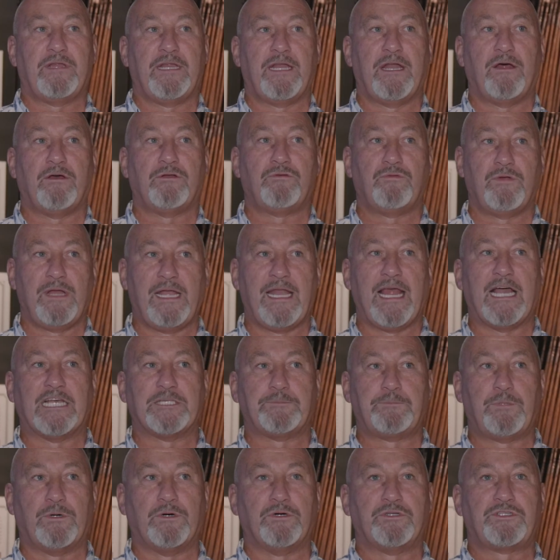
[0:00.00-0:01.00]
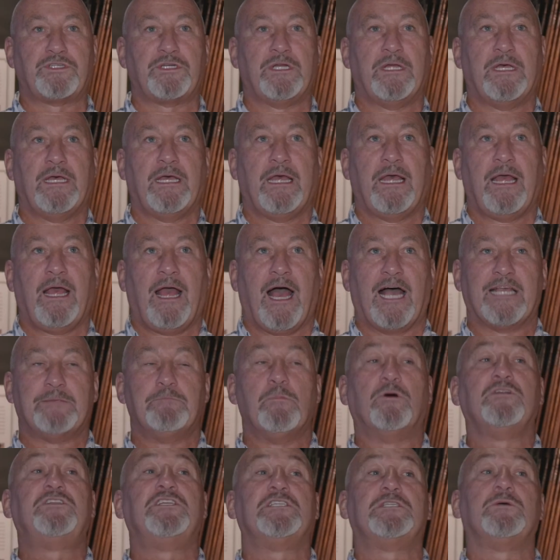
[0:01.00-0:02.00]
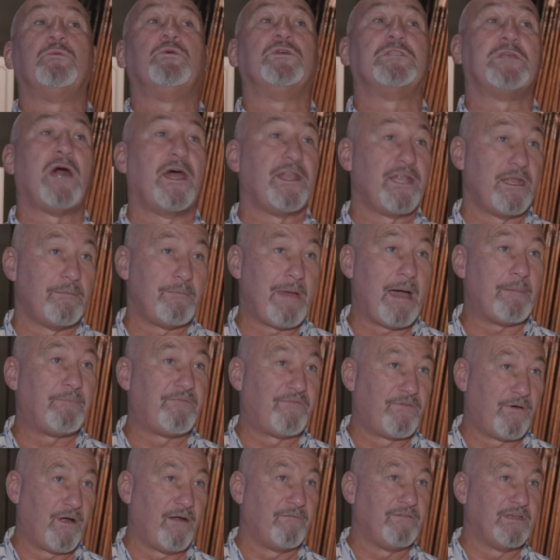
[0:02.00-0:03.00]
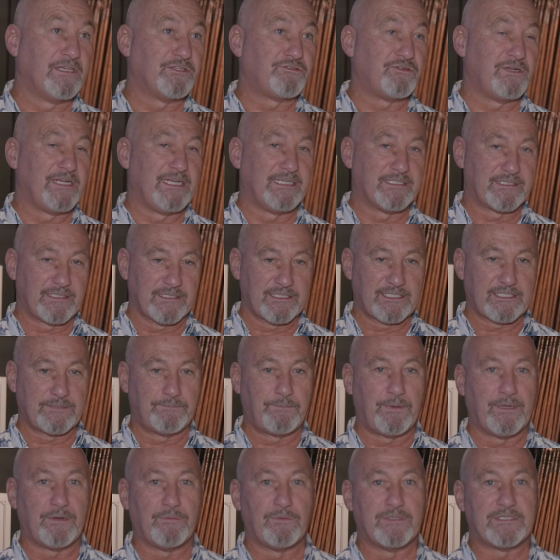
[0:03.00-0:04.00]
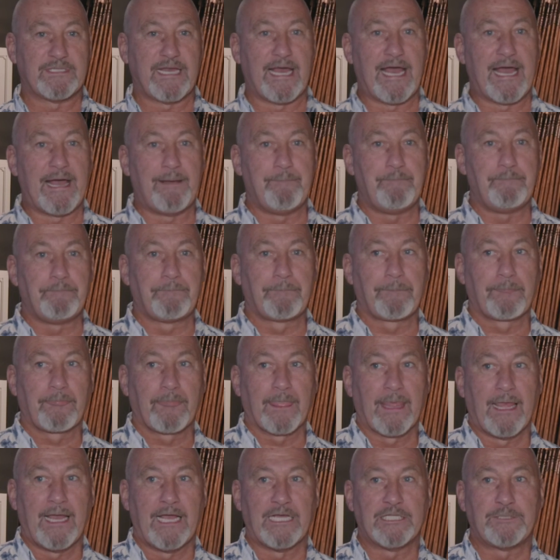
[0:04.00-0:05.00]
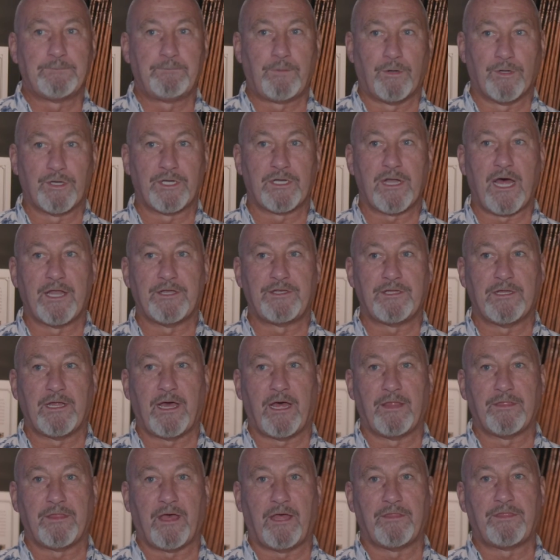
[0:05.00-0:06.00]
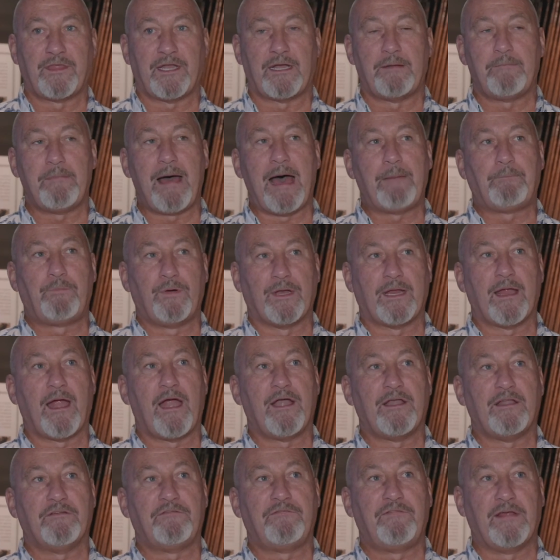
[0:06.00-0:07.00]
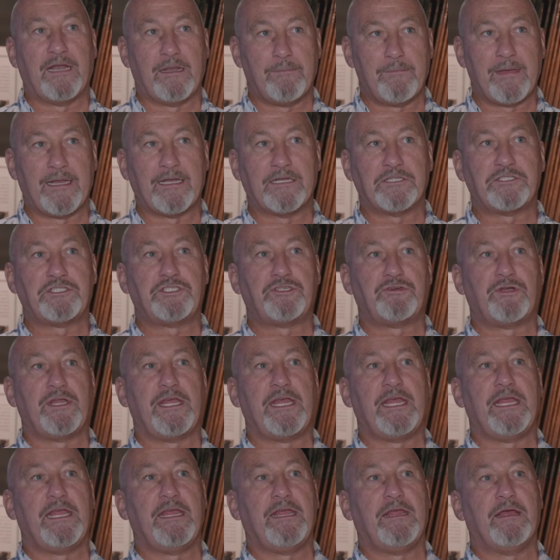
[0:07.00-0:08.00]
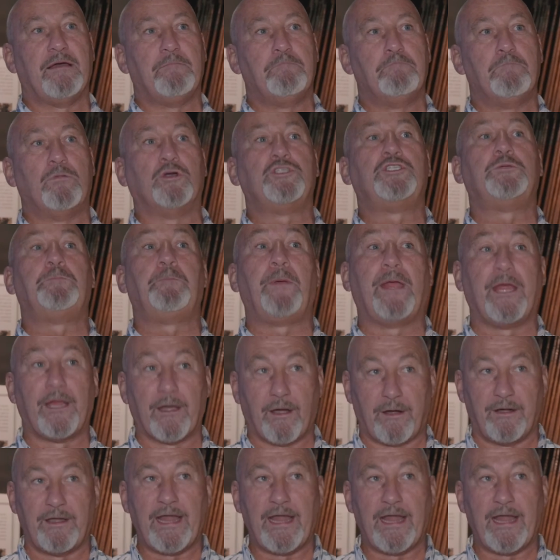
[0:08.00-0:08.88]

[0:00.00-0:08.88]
You know, it really has put, as much as it was on the map for obvious reasons, but it was it's put it onto the map regarding the film industry, much bigger